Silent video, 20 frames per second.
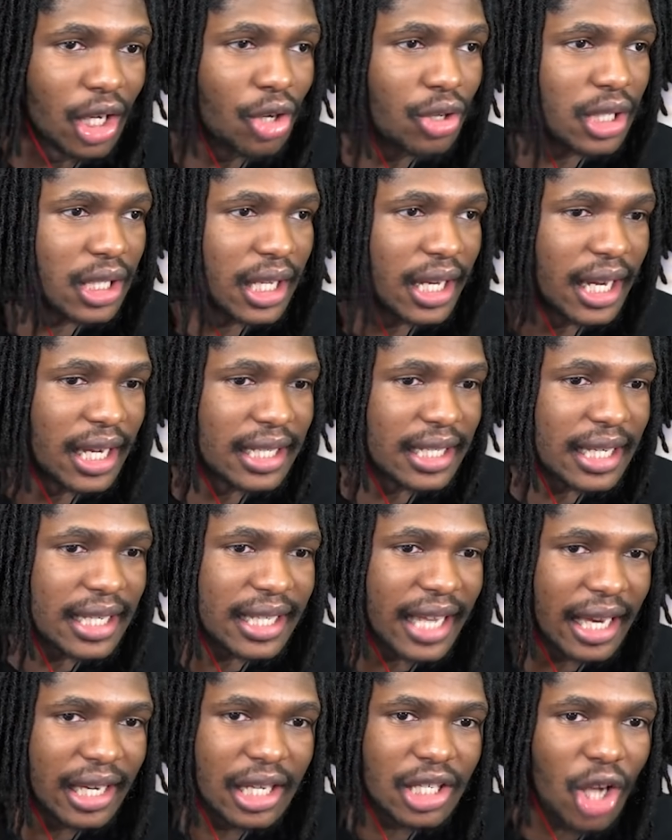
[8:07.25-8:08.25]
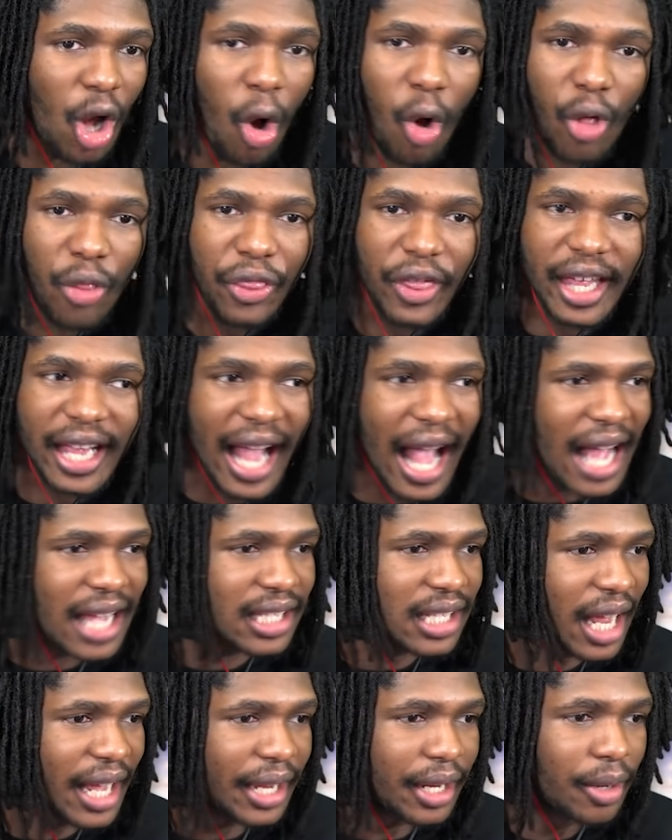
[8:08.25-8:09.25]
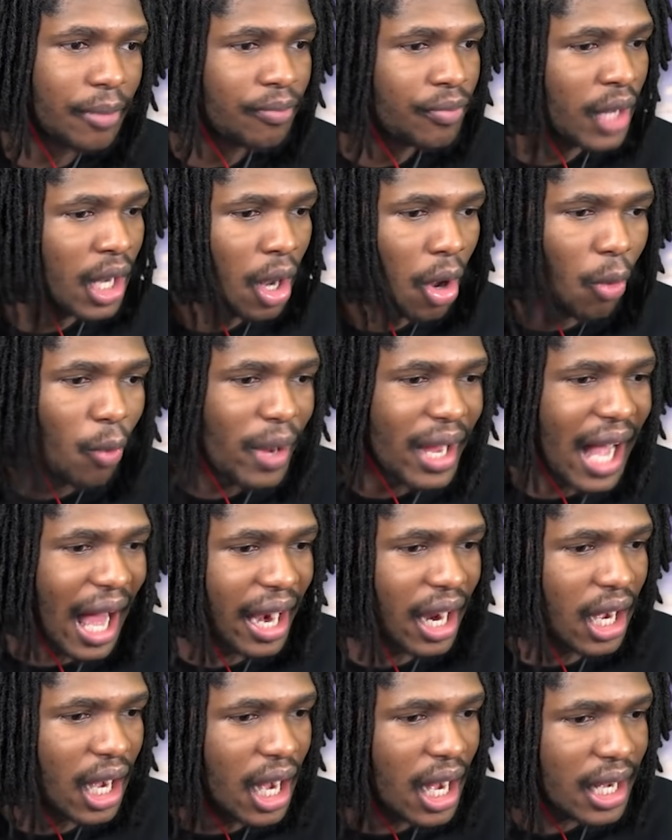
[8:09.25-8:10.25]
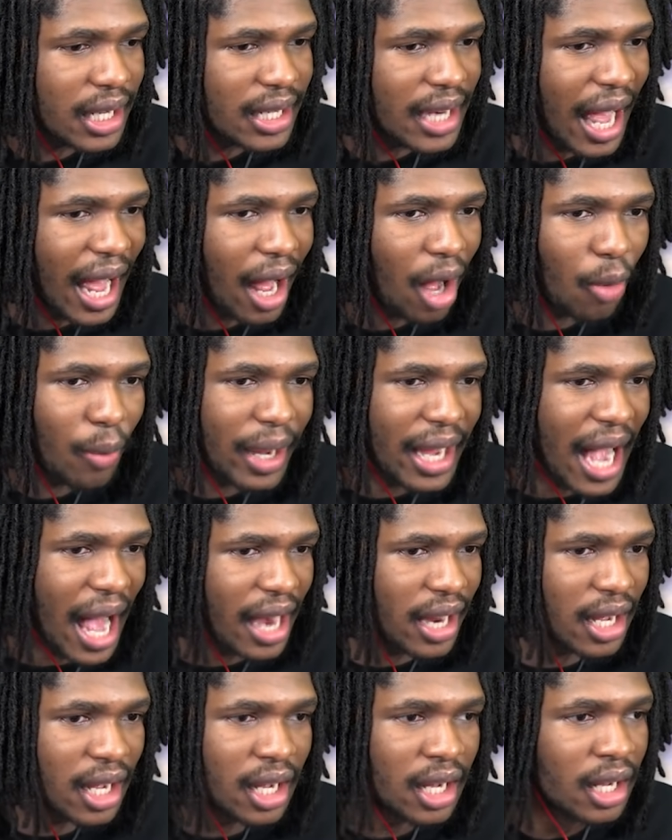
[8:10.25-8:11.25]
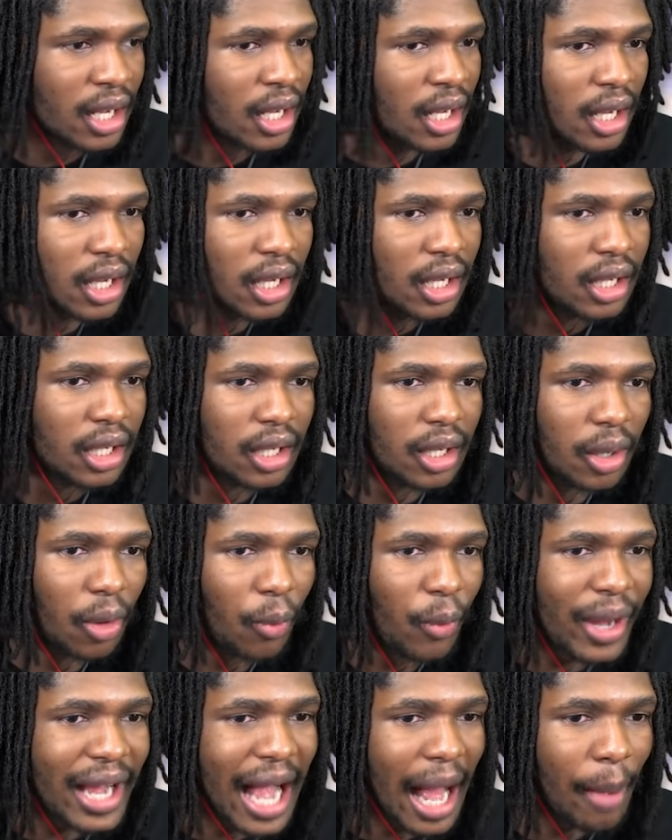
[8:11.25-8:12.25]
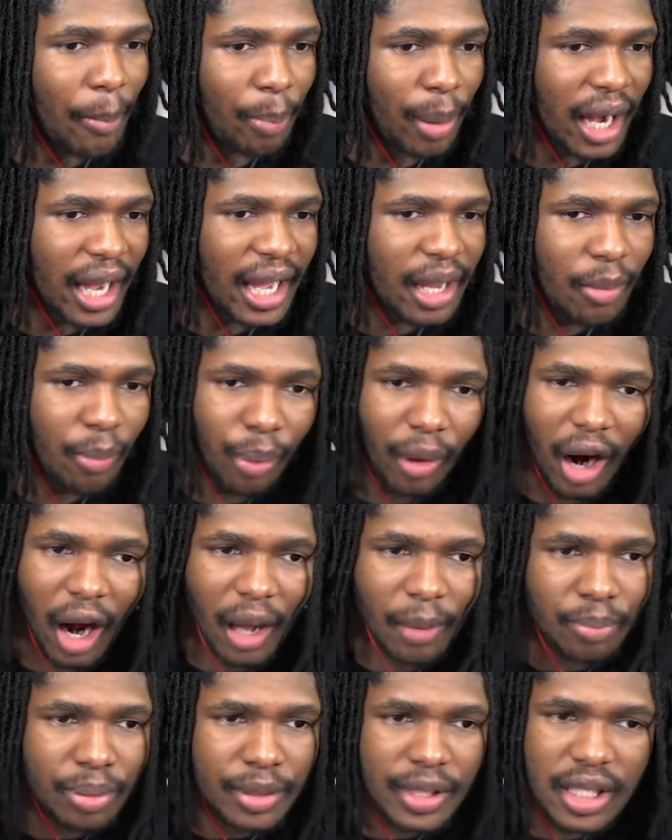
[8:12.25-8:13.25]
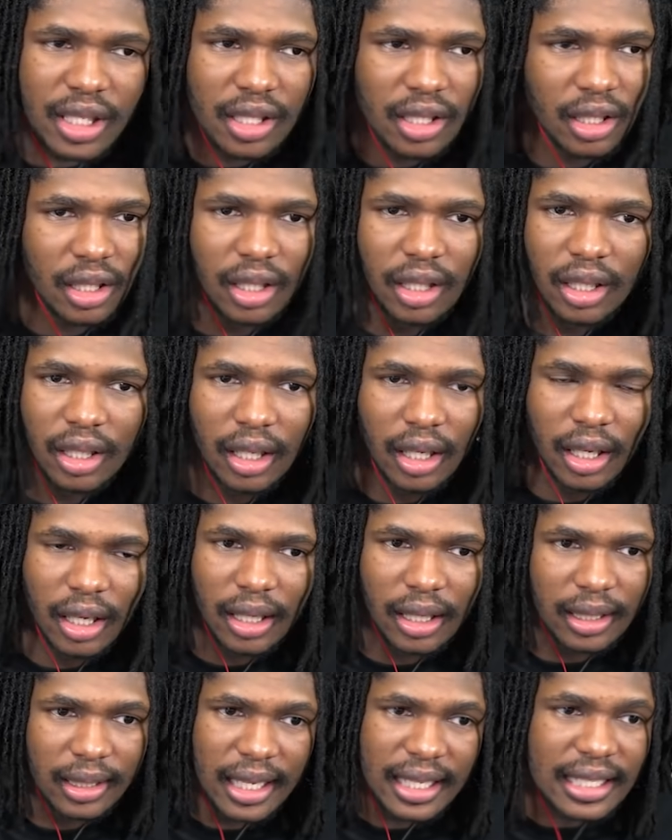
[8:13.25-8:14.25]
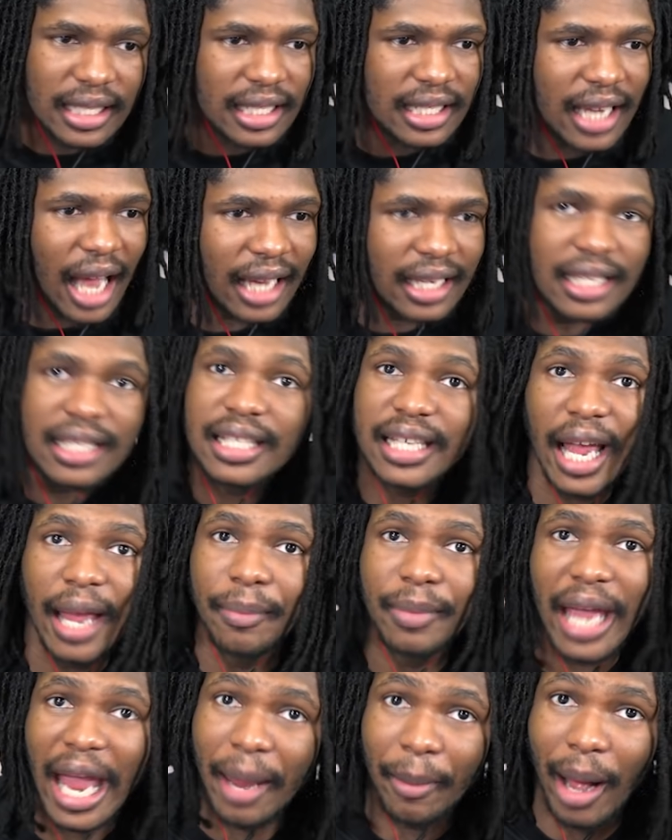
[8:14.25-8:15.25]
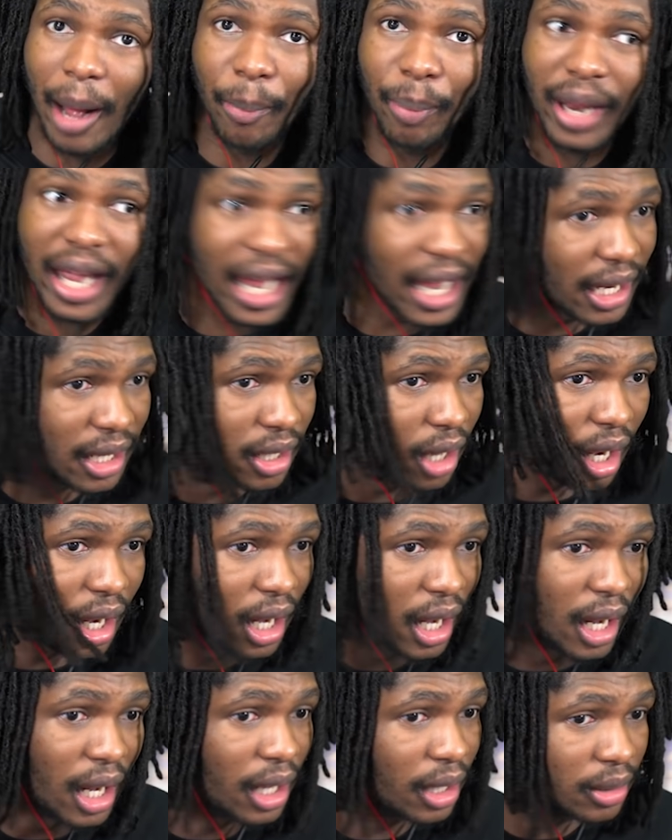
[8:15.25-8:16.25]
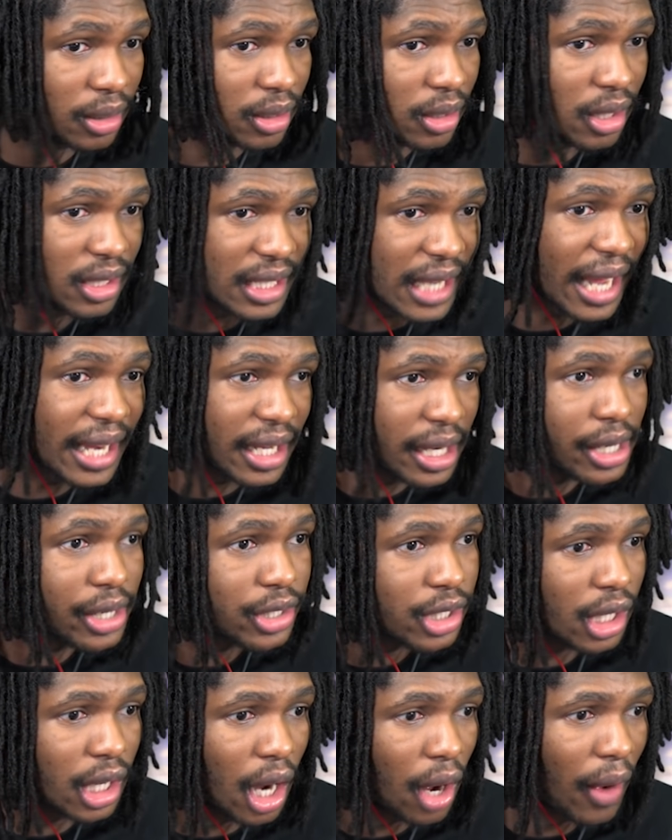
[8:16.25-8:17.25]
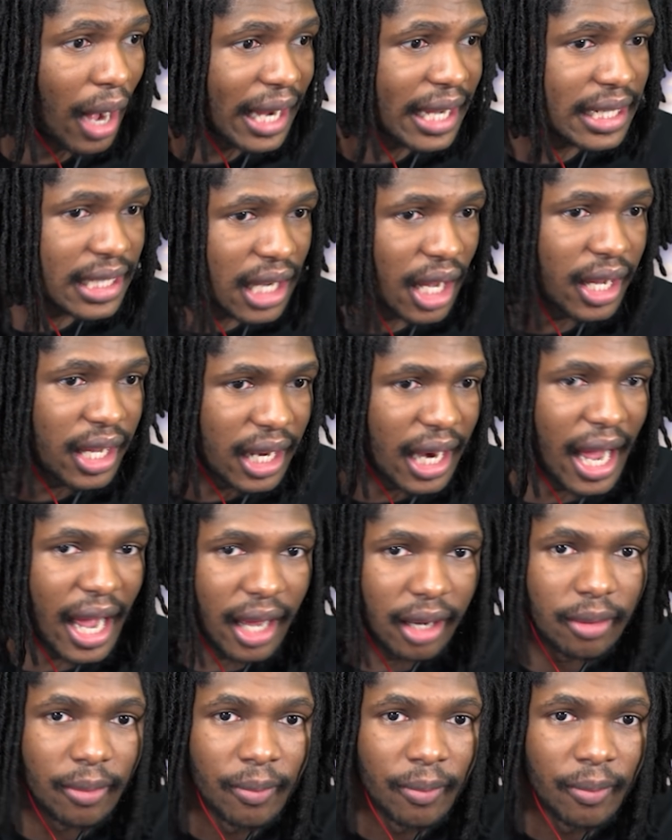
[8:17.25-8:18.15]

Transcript: used to this. This this whole thing has like, we got a H U D now. We got a, we got button prompts. This is not the same game I played uh, ten years ago. I can tell you that.